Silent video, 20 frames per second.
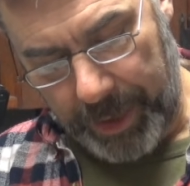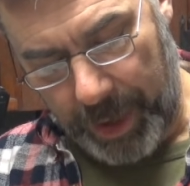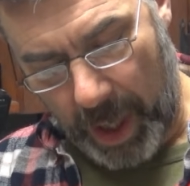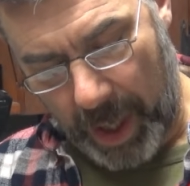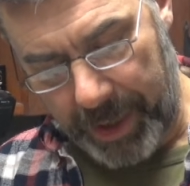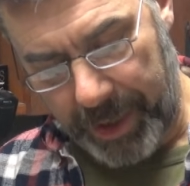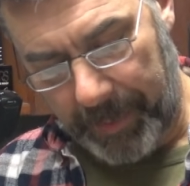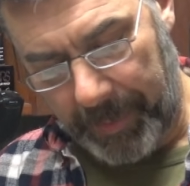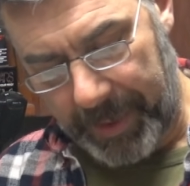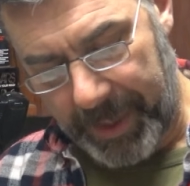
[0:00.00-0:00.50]

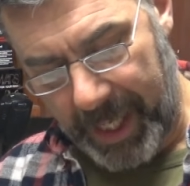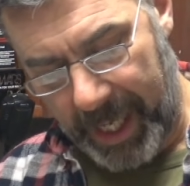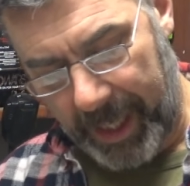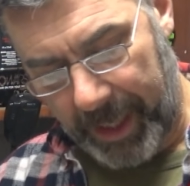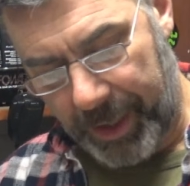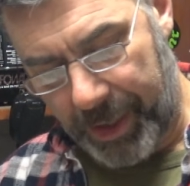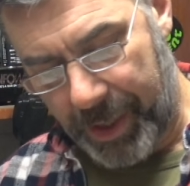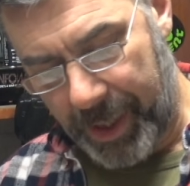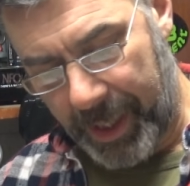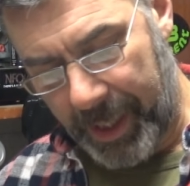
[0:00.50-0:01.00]
charging
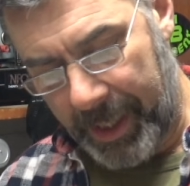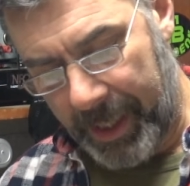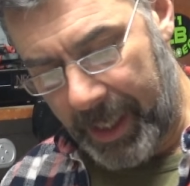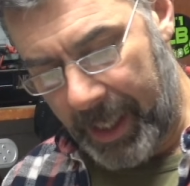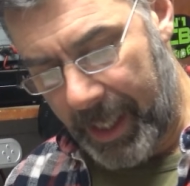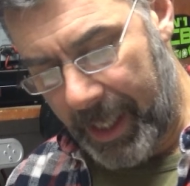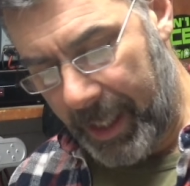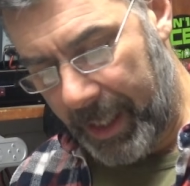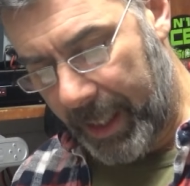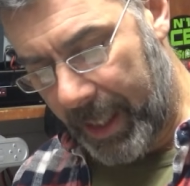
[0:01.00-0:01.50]
protection
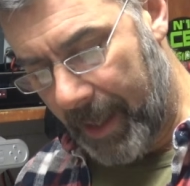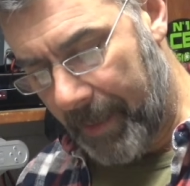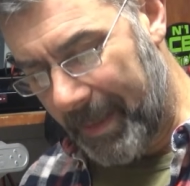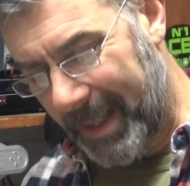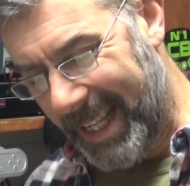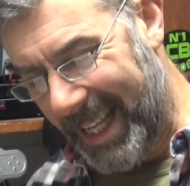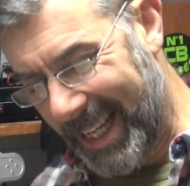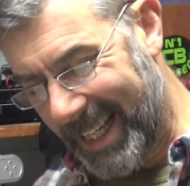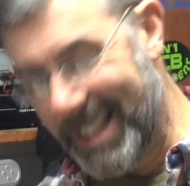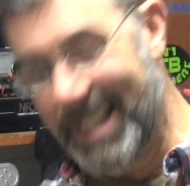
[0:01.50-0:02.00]

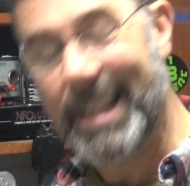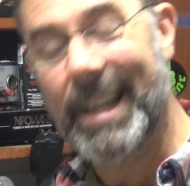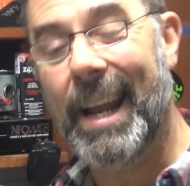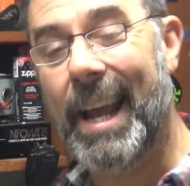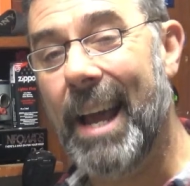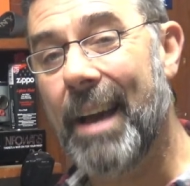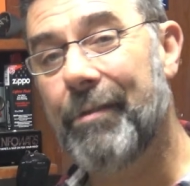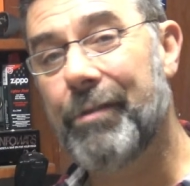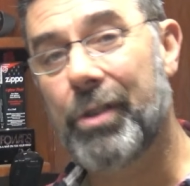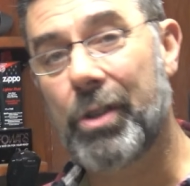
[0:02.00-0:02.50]
come, kicks in
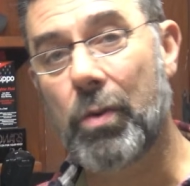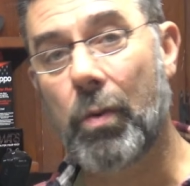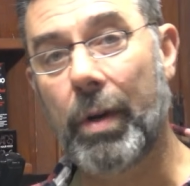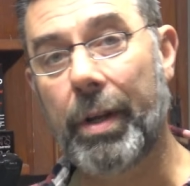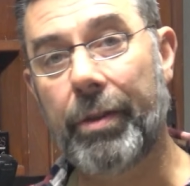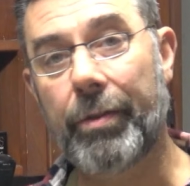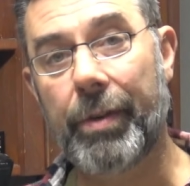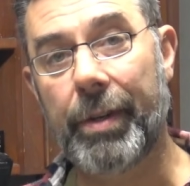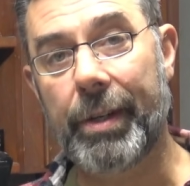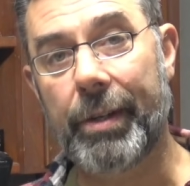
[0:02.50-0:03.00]
after
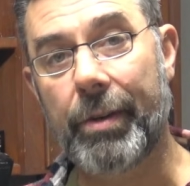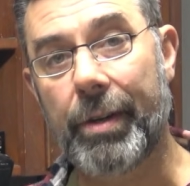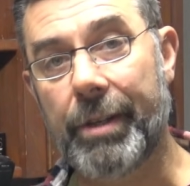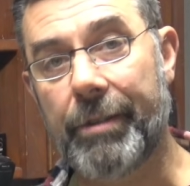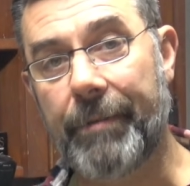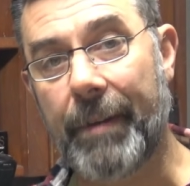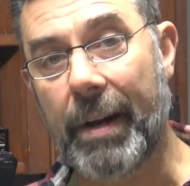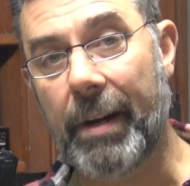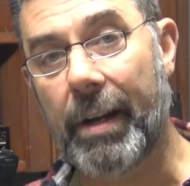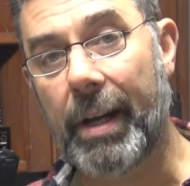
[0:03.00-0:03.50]
23
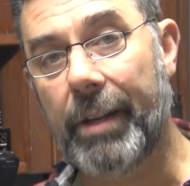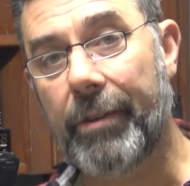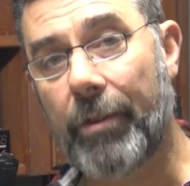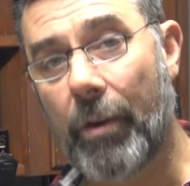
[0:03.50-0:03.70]
degrees Fahrenheit.